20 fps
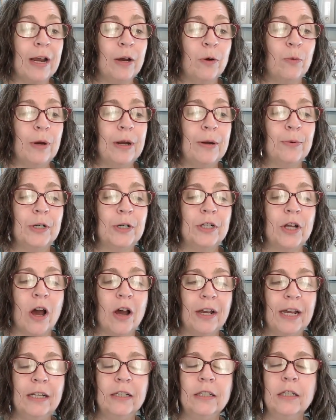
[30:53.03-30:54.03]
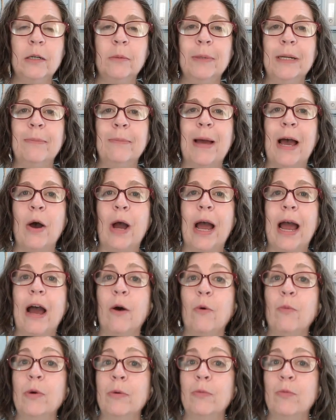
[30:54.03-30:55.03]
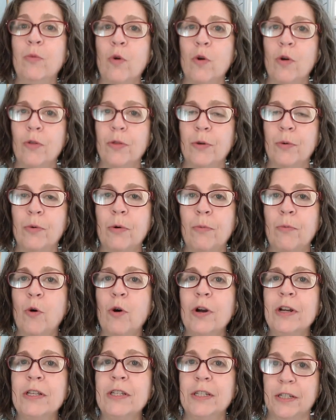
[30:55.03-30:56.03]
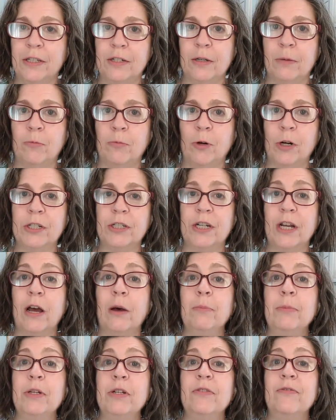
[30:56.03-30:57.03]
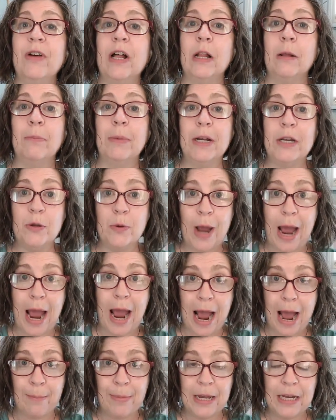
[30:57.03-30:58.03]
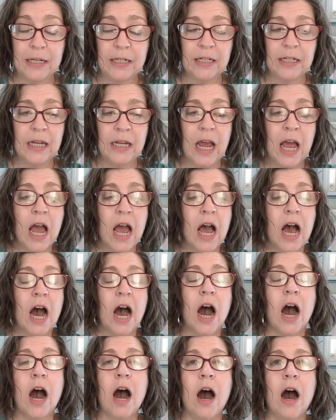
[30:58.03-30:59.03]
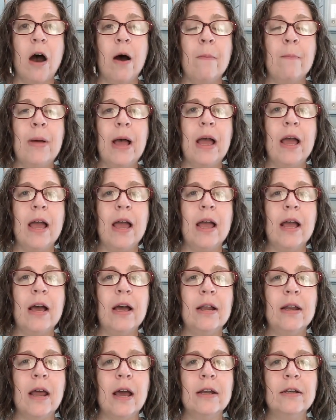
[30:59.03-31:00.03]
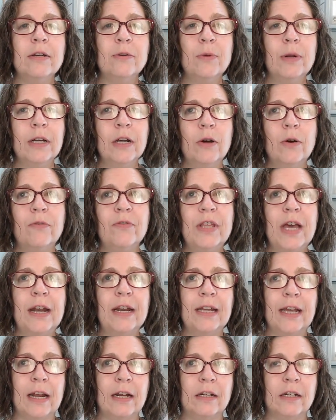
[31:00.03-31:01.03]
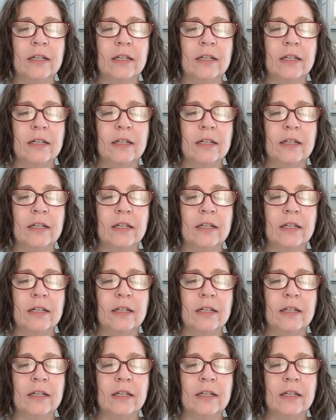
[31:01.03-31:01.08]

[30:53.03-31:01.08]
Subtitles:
the break, we were talking a little bit about how the reward system works to help you develop a new habit. And I just want to go over that